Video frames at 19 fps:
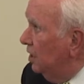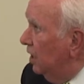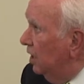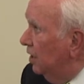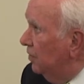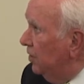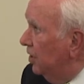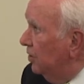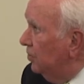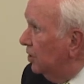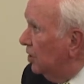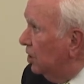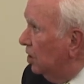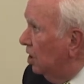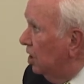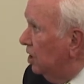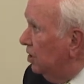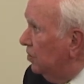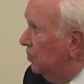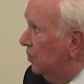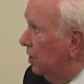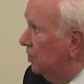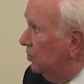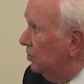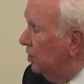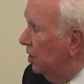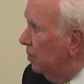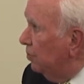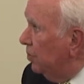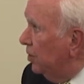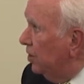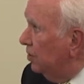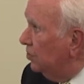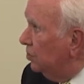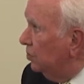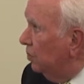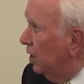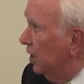And then the garden runs up
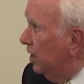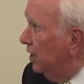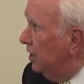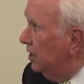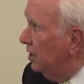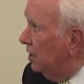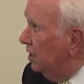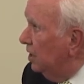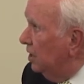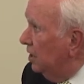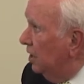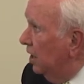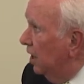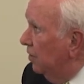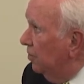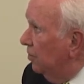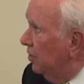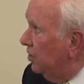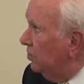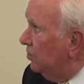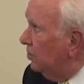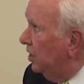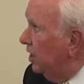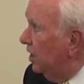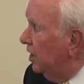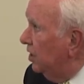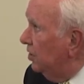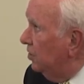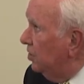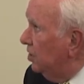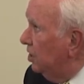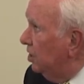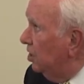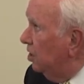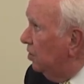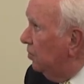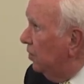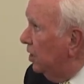this way. And this land
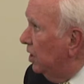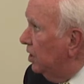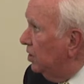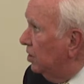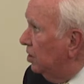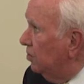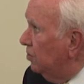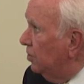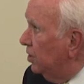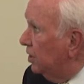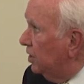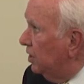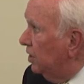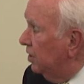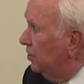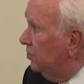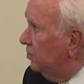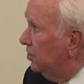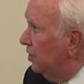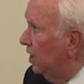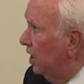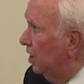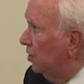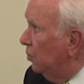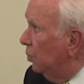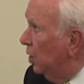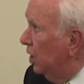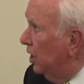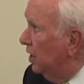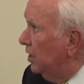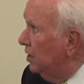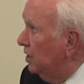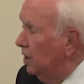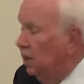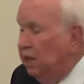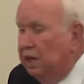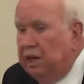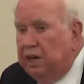here running over to Kings Highway
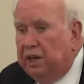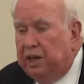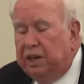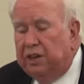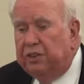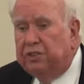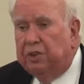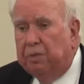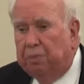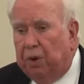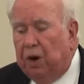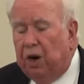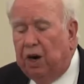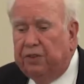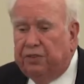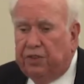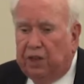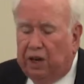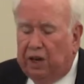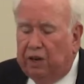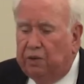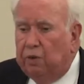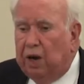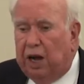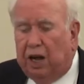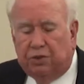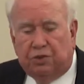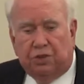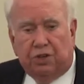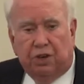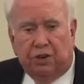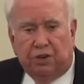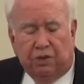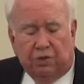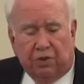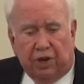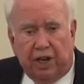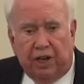is the part that I'll show
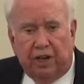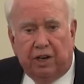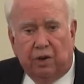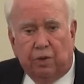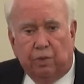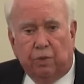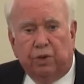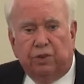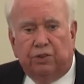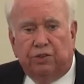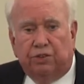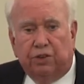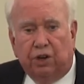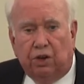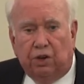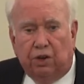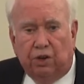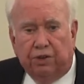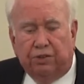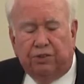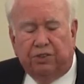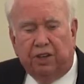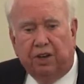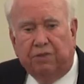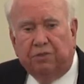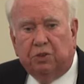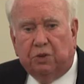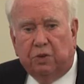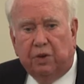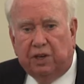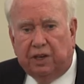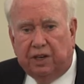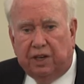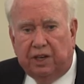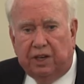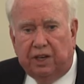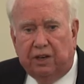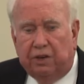you later was sold
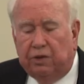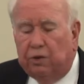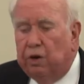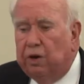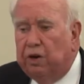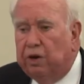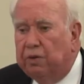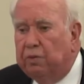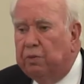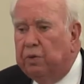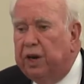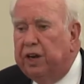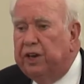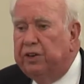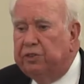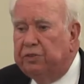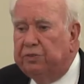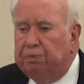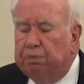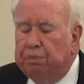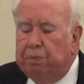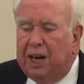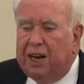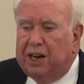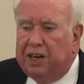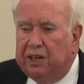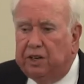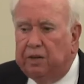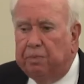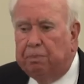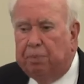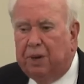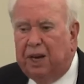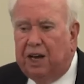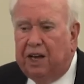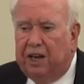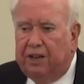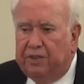subsequently in order to raise money to
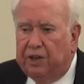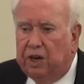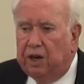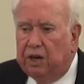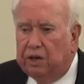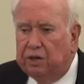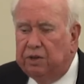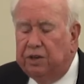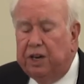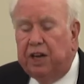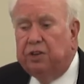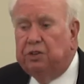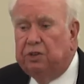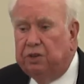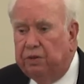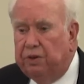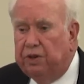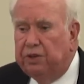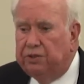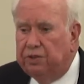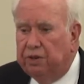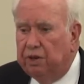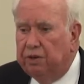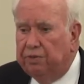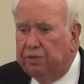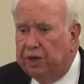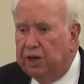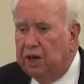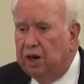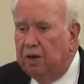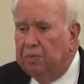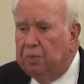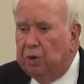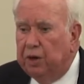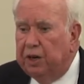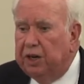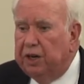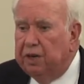buy the nature reserve, the
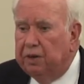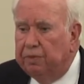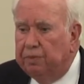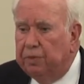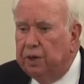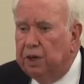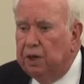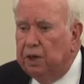Arboretum,